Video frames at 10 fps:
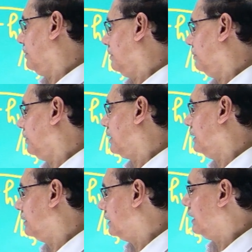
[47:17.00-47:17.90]
we
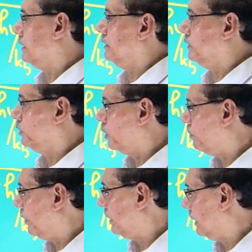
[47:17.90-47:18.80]
consider the 0
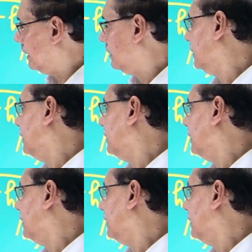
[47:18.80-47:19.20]
point energy,